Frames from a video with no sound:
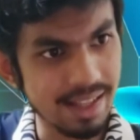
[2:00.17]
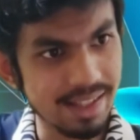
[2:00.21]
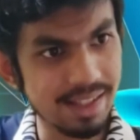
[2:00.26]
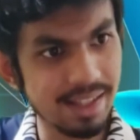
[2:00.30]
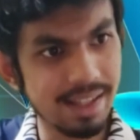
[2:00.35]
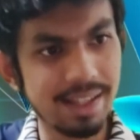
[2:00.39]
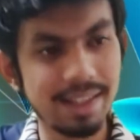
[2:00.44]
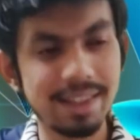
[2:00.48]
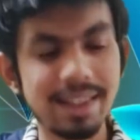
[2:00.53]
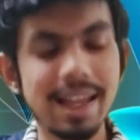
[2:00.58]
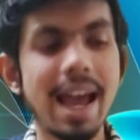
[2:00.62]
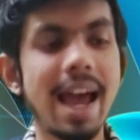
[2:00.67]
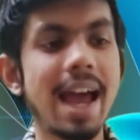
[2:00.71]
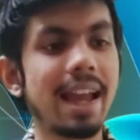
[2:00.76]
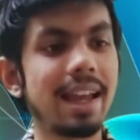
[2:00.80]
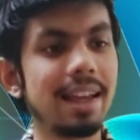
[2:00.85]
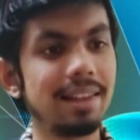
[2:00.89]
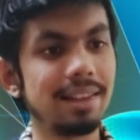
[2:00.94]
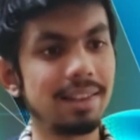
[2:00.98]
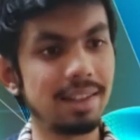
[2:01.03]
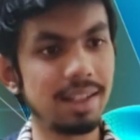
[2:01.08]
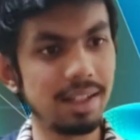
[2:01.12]
as the
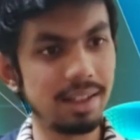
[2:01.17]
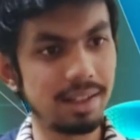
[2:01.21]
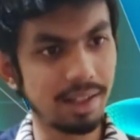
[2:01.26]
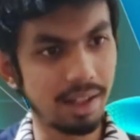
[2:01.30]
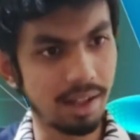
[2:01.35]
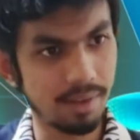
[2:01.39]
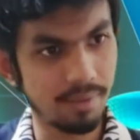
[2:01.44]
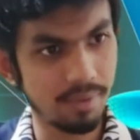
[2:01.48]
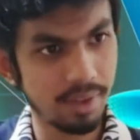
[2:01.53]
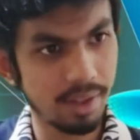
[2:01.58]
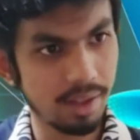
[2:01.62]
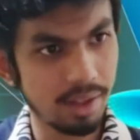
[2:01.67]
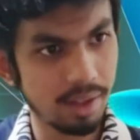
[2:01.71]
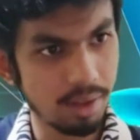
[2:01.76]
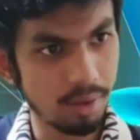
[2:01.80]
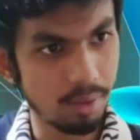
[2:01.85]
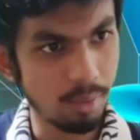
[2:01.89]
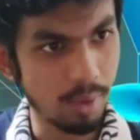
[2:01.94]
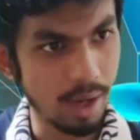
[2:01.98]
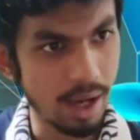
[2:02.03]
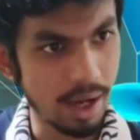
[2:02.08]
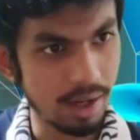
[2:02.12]
angle theta,
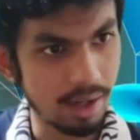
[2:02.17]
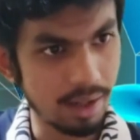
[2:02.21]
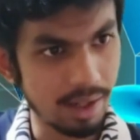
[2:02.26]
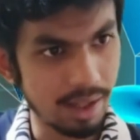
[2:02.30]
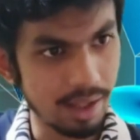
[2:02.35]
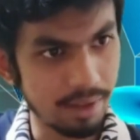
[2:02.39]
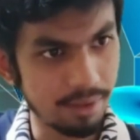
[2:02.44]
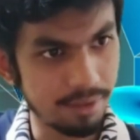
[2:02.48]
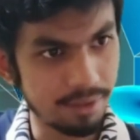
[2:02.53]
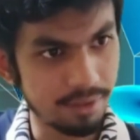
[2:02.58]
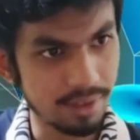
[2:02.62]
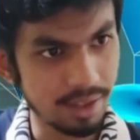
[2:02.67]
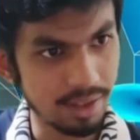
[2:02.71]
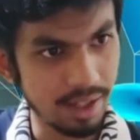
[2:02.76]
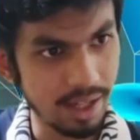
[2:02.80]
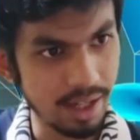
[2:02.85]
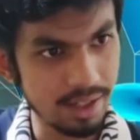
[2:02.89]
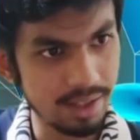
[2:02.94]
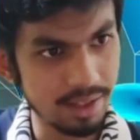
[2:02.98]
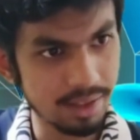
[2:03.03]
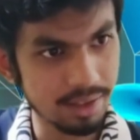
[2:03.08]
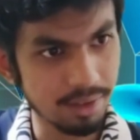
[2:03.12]
where if the
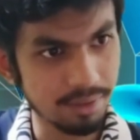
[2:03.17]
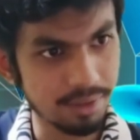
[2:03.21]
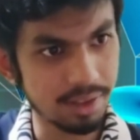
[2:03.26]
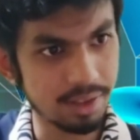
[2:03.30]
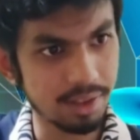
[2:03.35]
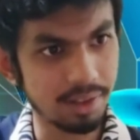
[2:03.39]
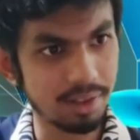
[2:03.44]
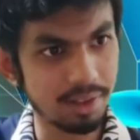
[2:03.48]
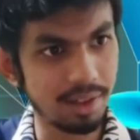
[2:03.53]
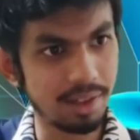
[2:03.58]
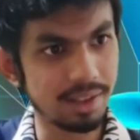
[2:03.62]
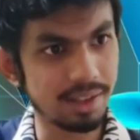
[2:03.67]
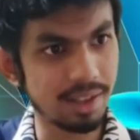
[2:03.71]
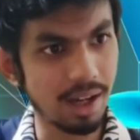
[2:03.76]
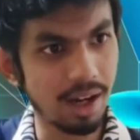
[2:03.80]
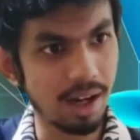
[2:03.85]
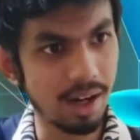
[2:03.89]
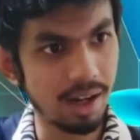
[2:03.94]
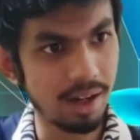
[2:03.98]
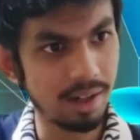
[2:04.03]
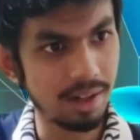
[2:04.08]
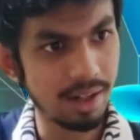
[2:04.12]
radius of the circle is
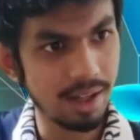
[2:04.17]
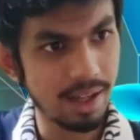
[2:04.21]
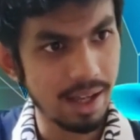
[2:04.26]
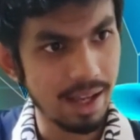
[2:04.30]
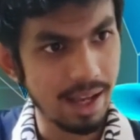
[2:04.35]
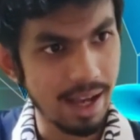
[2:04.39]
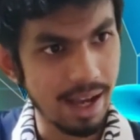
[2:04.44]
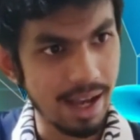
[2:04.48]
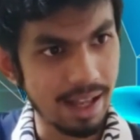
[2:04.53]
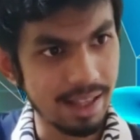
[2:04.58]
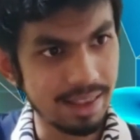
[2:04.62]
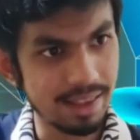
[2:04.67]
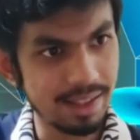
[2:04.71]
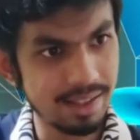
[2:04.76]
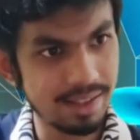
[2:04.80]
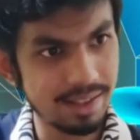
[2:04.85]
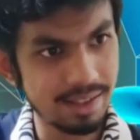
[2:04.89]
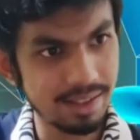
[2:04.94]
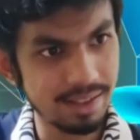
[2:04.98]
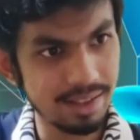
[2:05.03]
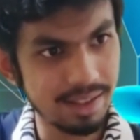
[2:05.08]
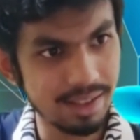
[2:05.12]
r and
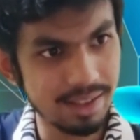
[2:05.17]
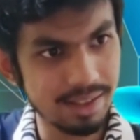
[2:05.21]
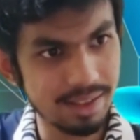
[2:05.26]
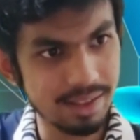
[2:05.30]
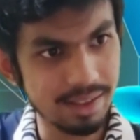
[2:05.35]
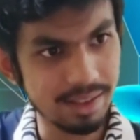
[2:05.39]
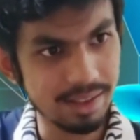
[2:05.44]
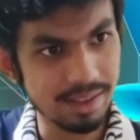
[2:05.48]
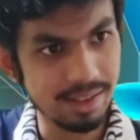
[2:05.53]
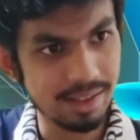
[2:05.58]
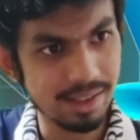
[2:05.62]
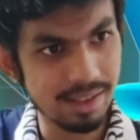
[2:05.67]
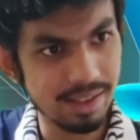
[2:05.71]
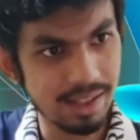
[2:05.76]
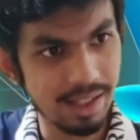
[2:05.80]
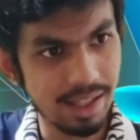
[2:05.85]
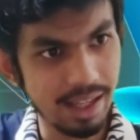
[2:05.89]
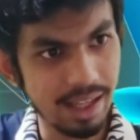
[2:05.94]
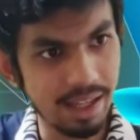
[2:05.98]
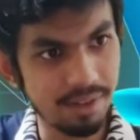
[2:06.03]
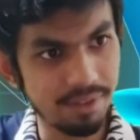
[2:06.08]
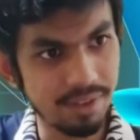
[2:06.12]
this
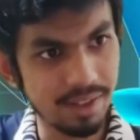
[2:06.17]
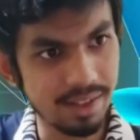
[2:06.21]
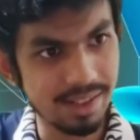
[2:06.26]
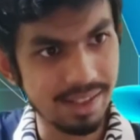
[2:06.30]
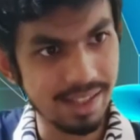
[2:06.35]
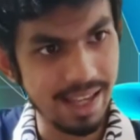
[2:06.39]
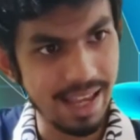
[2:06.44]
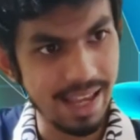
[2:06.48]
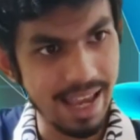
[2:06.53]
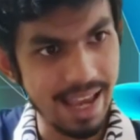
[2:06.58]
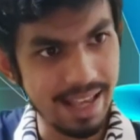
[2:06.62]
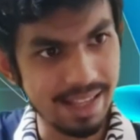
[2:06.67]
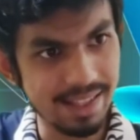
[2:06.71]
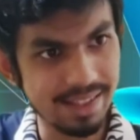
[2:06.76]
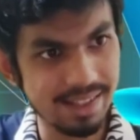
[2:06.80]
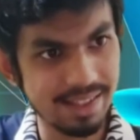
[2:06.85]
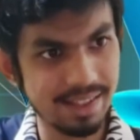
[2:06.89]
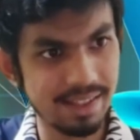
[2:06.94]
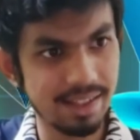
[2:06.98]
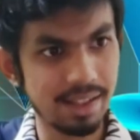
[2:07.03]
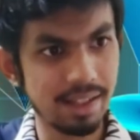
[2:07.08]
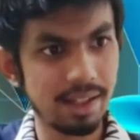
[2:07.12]
distance, if it's
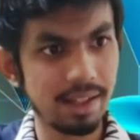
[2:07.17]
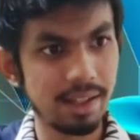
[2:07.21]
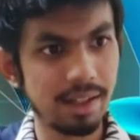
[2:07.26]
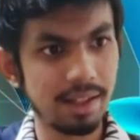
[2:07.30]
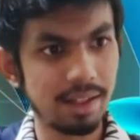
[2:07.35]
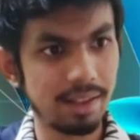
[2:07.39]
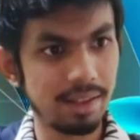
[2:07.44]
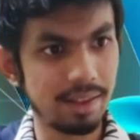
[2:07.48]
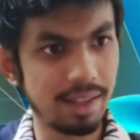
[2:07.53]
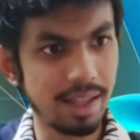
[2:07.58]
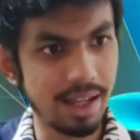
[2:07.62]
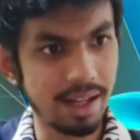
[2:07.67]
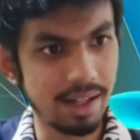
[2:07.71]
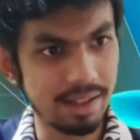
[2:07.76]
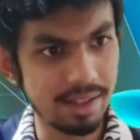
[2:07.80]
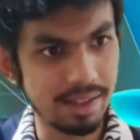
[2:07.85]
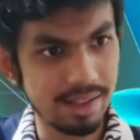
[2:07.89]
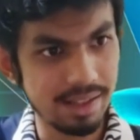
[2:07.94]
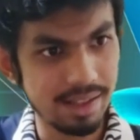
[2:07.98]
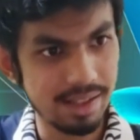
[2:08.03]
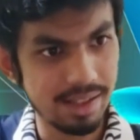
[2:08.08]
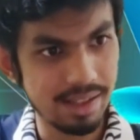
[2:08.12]
s,
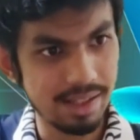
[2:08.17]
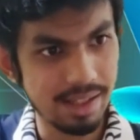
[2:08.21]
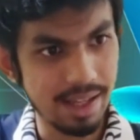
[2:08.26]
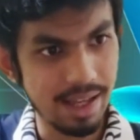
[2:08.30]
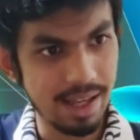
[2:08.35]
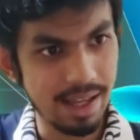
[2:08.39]
then